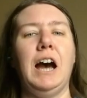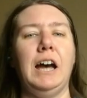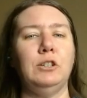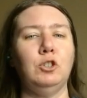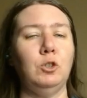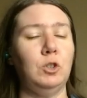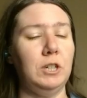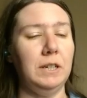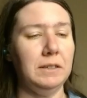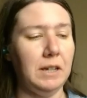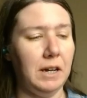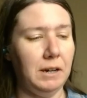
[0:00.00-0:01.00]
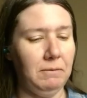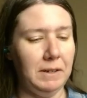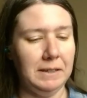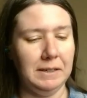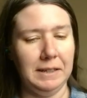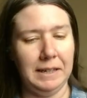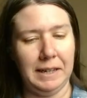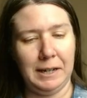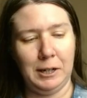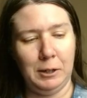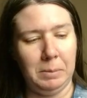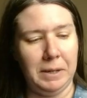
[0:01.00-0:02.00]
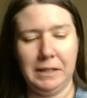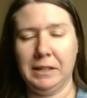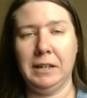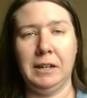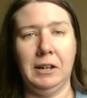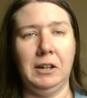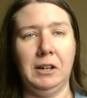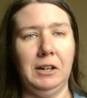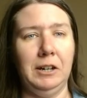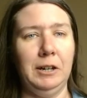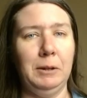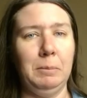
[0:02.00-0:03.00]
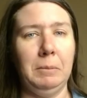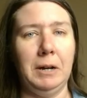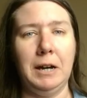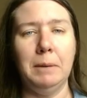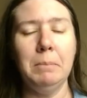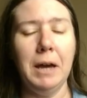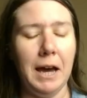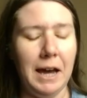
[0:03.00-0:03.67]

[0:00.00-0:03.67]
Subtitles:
So she's obviously got an opinion on mom.